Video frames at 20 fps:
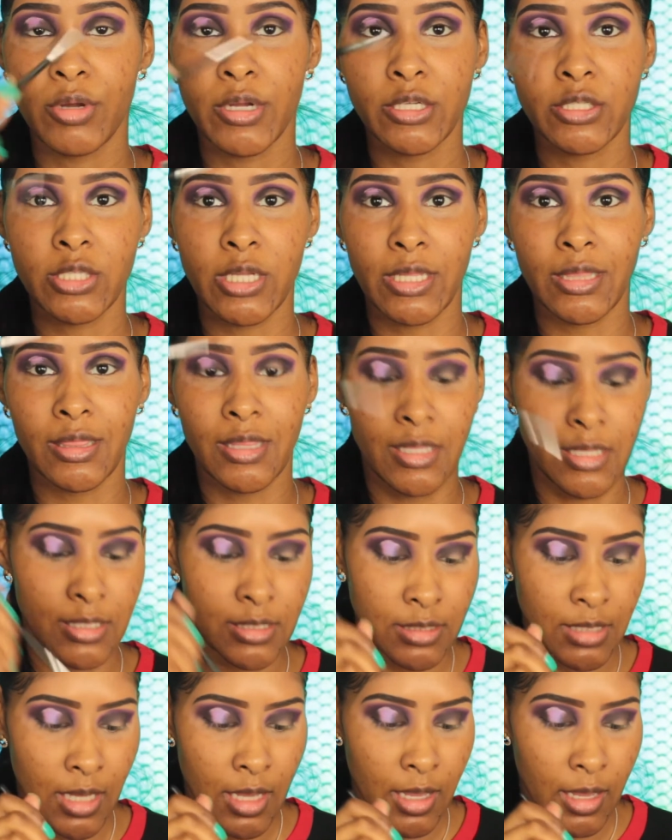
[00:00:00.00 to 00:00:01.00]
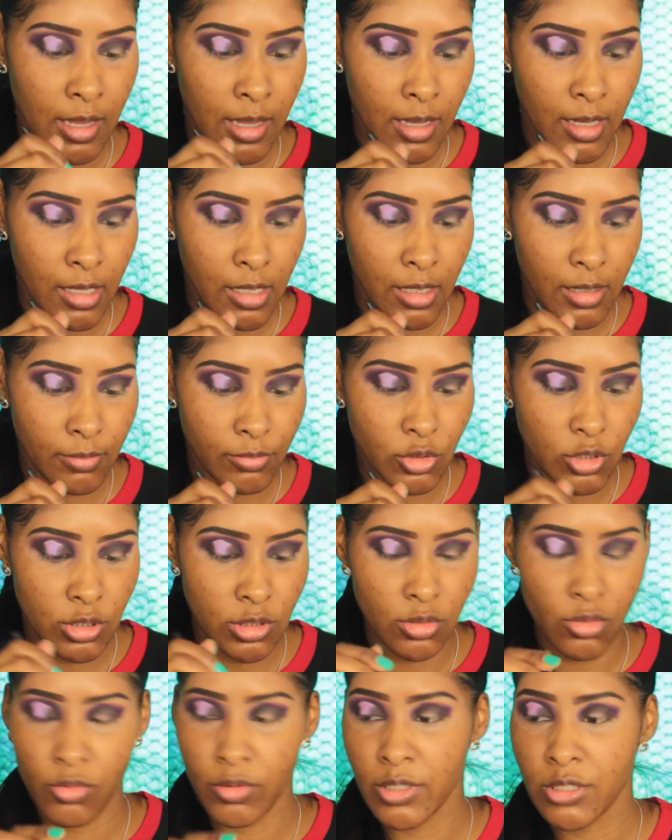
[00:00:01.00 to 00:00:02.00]
brush like this. And I'm
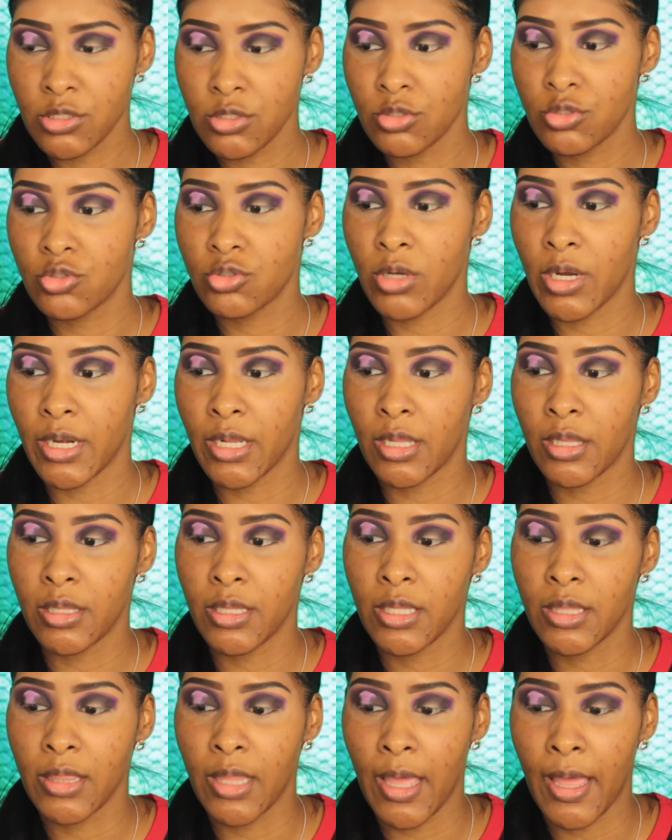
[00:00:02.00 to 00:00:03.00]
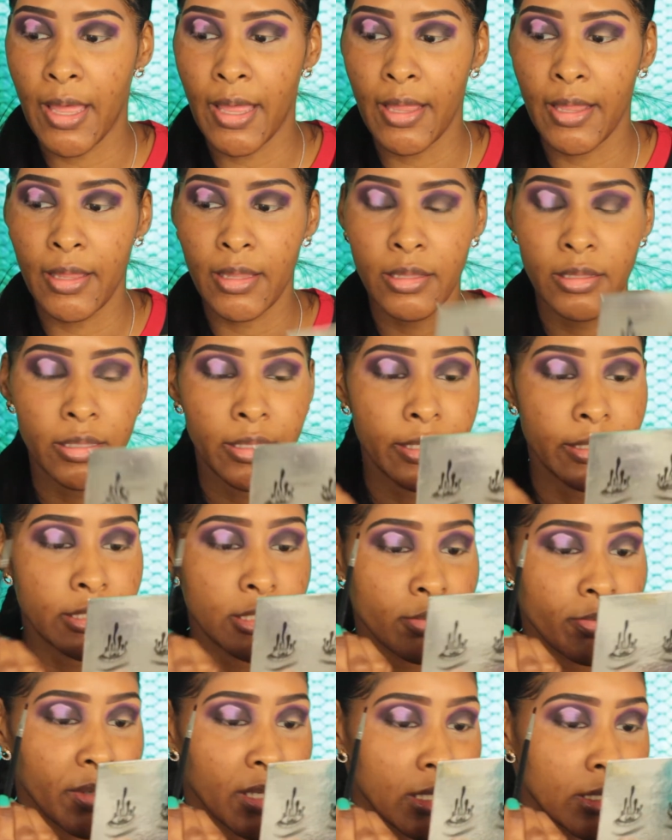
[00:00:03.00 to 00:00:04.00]
just going to try to clean that lid
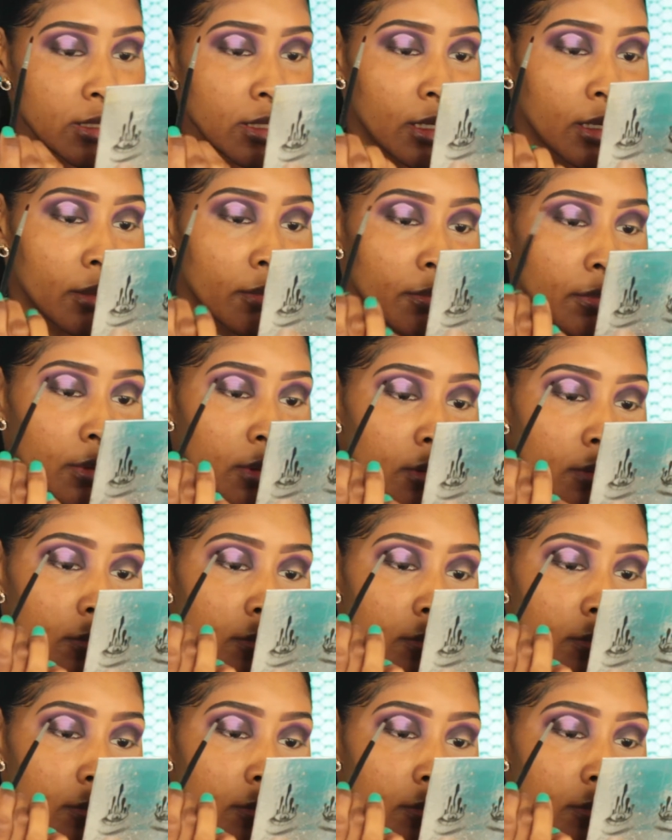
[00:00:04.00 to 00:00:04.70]
space up.